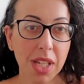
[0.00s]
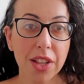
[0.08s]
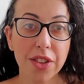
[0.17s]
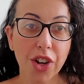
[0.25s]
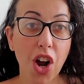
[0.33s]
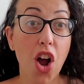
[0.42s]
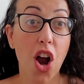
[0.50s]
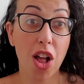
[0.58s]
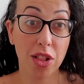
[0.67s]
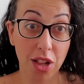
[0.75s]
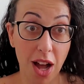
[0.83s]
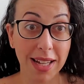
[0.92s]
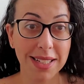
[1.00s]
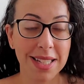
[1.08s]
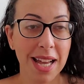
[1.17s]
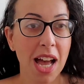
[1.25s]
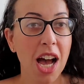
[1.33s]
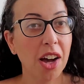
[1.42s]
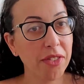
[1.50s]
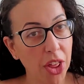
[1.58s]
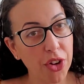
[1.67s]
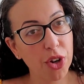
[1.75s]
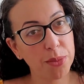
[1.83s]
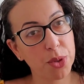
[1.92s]
There are a lot of
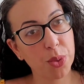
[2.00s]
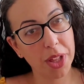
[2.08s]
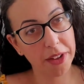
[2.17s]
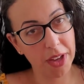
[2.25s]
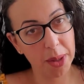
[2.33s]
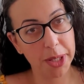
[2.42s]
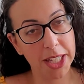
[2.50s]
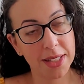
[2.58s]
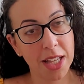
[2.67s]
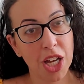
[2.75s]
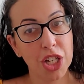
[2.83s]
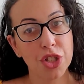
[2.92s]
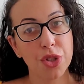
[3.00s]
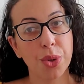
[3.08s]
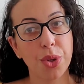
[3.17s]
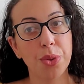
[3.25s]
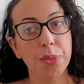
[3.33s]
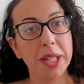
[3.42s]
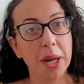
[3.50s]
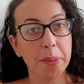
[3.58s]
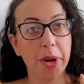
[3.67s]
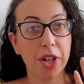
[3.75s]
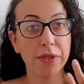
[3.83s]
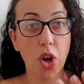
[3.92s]
other homeschooling families. So you
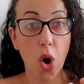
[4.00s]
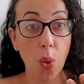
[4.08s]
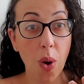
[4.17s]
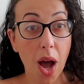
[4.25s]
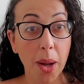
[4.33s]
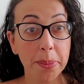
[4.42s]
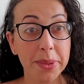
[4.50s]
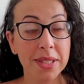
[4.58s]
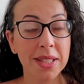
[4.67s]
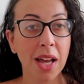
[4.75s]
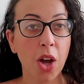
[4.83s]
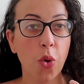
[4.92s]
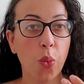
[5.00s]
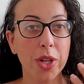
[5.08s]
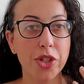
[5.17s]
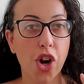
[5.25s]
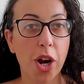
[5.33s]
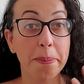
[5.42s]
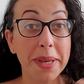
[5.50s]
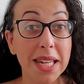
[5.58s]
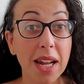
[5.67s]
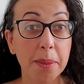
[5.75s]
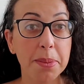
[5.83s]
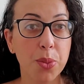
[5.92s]
become part of co-ops, which are
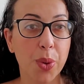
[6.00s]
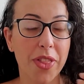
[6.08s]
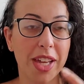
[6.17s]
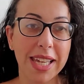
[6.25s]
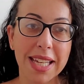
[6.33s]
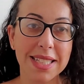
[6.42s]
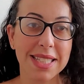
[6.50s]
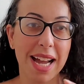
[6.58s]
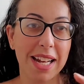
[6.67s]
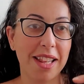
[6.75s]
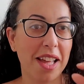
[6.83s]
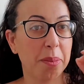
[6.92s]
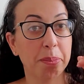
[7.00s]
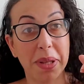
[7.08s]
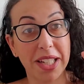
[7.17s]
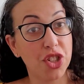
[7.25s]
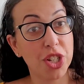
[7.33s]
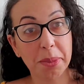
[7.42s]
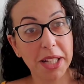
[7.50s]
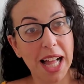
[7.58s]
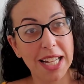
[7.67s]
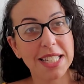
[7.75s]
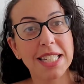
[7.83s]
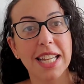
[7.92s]
meetups where the kids kind of like play gym
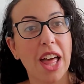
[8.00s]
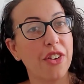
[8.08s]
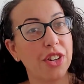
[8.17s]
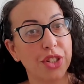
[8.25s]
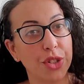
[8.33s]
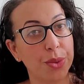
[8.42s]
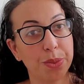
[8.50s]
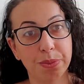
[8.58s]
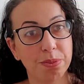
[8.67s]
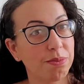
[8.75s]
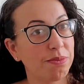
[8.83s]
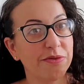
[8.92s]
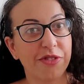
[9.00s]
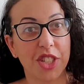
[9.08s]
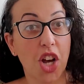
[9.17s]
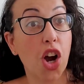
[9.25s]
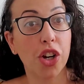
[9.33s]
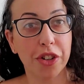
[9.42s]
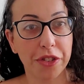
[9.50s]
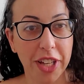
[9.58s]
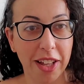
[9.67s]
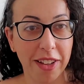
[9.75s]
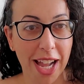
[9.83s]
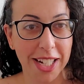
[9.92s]
class together and do
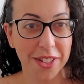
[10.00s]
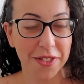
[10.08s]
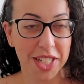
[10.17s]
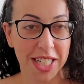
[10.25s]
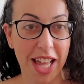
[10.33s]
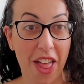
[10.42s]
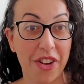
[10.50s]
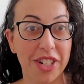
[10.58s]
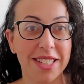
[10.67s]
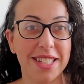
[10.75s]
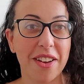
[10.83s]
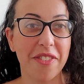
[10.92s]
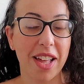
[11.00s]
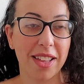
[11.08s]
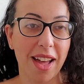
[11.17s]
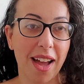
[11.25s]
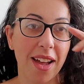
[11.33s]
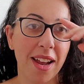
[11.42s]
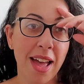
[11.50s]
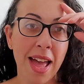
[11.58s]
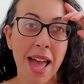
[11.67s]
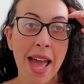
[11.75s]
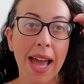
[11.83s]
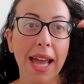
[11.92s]
photography electives together and stuff like that.
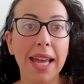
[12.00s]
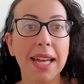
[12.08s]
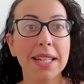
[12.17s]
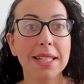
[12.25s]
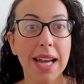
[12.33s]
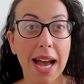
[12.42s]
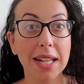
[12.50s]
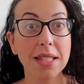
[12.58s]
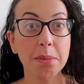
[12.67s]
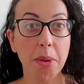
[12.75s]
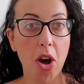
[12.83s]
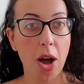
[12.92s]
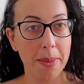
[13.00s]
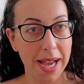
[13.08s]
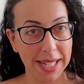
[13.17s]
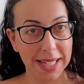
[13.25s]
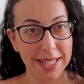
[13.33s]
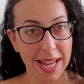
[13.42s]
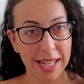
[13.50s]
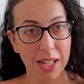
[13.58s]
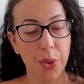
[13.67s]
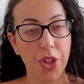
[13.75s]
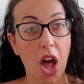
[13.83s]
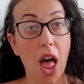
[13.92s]
And as a mom, I get to hang out
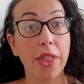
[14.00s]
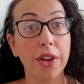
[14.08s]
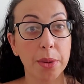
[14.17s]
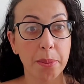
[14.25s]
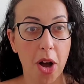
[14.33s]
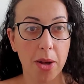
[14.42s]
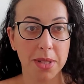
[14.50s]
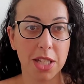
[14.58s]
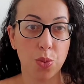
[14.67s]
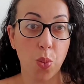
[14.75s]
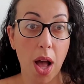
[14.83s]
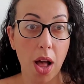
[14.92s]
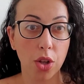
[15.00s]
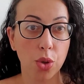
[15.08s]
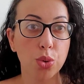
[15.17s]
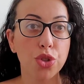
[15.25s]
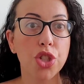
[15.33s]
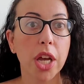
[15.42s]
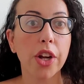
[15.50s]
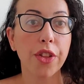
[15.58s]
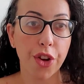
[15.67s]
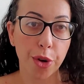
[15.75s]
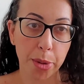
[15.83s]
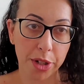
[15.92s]
with other moms as well who share
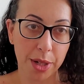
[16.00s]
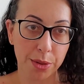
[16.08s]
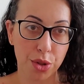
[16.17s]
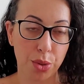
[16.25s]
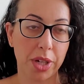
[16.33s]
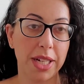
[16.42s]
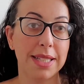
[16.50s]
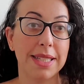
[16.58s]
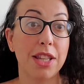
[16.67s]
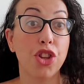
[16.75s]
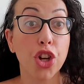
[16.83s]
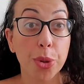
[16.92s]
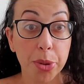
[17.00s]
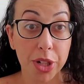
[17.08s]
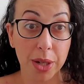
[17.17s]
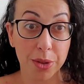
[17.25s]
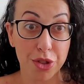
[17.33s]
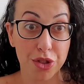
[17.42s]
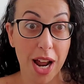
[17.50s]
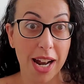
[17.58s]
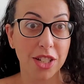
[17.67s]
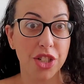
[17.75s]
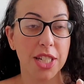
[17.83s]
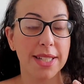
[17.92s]
their burnout stories and their burnout
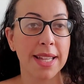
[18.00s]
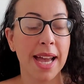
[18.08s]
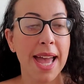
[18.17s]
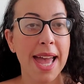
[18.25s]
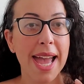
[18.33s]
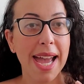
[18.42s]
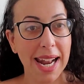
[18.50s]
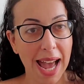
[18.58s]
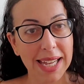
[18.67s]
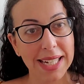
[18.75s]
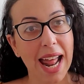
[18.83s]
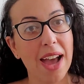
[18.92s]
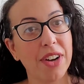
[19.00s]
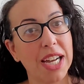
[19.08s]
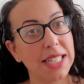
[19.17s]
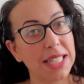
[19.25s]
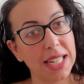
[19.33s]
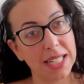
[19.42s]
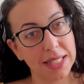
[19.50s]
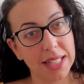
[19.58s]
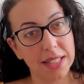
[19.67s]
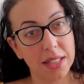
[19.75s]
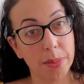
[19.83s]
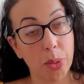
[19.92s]
strategies, and I can have ideas
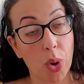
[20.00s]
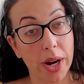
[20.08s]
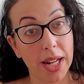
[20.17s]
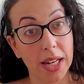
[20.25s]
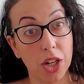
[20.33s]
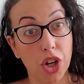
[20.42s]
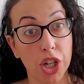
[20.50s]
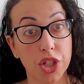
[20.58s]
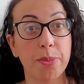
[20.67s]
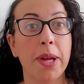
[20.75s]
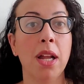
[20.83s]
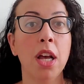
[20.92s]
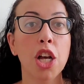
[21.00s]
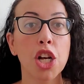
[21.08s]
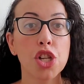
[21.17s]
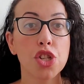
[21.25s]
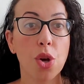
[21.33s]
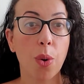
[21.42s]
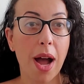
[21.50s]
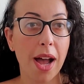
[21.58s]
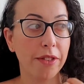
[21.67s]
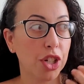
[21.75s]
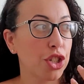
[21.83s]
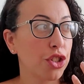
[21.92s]
and support and encouragement. So
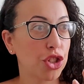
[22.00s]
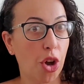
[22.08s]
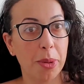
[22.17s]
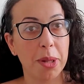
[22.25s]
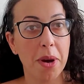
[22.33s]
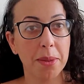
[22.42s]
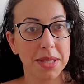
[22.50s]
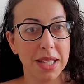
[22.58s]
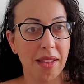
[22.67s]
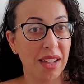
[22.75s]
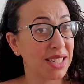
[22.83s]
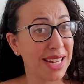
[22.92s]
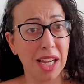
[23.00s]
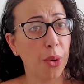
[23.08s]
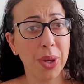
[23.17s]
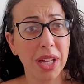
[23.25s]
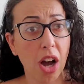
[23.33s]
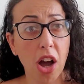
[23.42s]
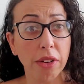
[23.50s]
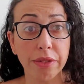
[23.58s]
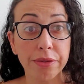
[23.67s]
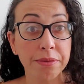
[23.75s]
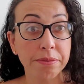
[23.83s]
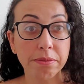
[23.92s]
I've heard so many moms say like, take a week
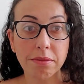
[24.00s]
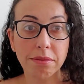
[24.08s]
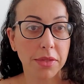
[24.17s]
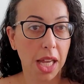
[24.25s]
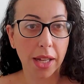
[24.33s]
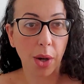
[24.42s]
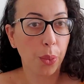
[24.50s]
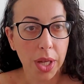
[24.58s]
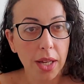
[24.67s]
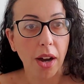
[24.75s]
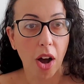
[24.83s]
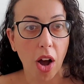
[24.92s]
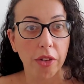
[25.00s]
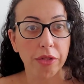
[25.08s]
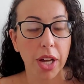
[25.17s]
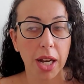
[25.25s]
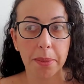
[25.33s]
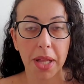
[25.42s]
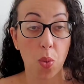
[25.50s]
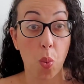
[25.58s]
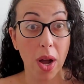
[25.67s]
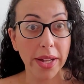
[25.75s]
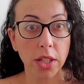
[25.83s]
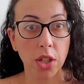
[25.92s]
off. Take a week off. And I'm like,
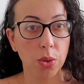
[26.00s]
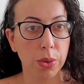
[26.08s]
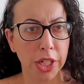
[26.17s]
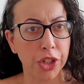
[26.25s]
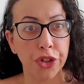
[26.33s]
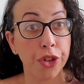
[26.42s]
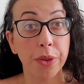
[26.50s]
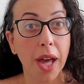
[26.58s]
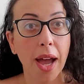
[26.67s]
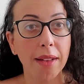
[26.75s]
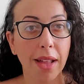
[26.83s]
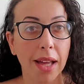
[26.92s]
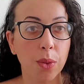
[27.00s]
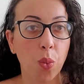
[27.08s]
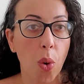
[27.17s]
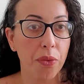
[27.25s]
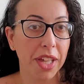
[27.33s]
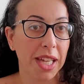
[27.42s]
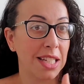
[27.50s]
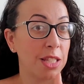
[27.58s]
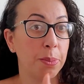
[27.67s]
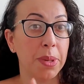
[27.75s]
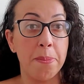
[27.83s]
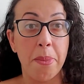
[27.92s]
what? You can do that? Like, won't the kids
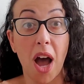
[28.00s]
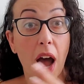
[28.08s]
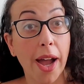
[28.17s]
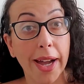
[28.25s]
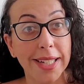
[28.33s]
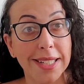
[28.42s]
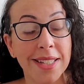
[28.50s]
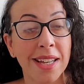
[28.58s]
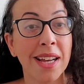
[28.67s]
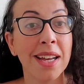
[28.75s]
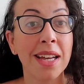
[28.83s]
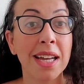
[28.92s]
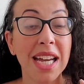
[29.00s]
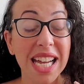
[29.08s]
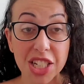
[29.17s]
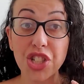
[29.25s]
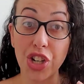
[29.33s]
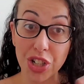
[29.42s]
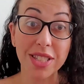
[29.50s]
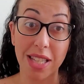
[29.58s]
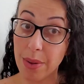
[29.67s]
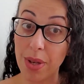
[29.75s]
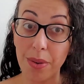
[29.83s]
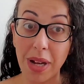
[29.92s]
be behind? It turns
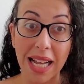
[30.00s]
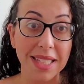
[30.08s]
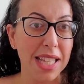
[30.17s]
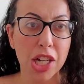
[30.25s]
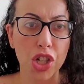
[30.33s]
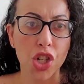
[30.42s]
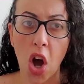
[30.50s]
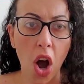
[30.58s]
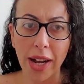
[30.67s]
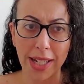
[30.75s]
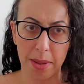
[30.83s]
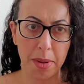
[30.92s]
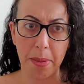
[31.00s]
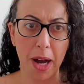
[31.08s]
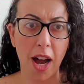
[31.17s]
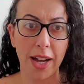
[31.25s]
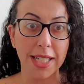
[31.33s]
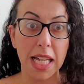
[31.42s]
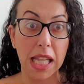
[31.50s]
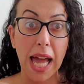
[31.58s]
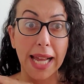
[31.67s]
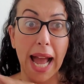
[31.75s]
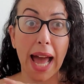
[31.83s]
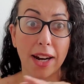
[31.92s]
out, you guys, they are not going to be behind it
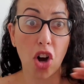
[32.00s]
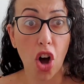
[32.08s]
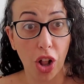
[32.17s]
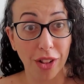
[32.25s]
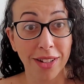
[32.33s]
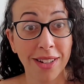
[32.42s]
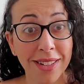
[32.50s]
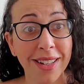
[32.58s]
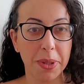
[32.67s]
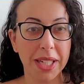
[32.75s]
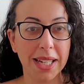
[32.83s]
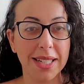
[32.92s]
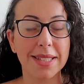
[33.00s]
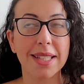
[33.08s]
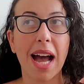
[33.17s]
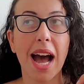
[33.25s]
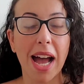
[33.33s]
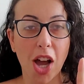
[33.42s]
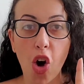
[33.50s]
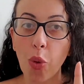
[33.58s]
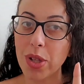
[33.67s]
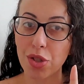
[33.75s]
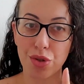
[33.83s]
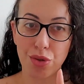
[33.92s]
like at all, because I
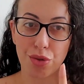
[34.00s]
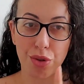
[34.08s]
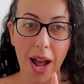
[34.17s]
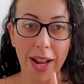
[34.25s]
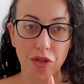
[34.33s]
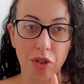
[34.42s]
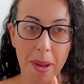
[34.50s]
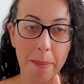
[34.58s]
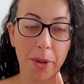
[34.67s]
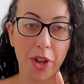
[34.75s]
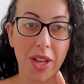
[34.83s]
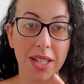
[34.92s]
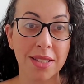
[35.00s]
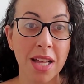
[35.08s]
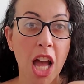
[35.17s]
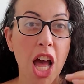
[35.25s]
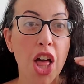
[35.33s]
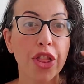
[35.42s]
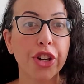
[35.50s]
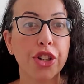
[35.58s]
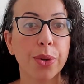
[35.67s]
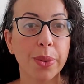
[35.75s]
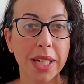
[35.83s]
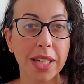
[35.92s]
always try to remember this. The
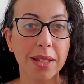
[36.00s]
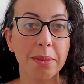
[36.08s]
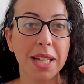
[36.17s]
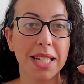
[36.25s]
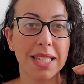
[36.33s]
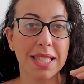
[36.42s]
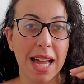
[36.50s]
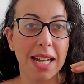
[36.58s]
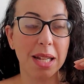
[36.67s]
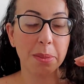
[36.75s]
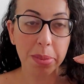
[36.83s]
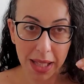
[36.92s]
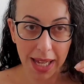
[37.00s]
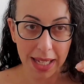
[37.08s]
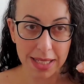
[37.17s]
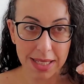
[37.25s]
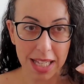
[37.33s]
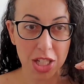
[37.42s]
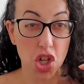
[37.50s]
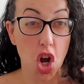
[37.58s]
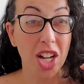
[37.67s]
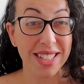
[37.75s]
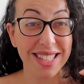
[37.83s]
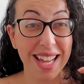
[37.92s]
curriculum that is set in place is
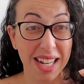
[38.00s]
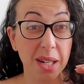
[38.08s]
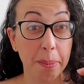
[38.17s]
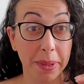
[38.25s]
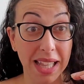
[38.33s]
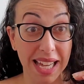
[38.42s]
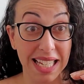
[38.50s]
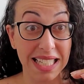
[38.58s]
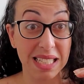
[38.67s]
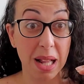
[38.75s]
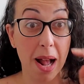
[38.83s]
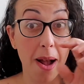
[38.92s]
not set in place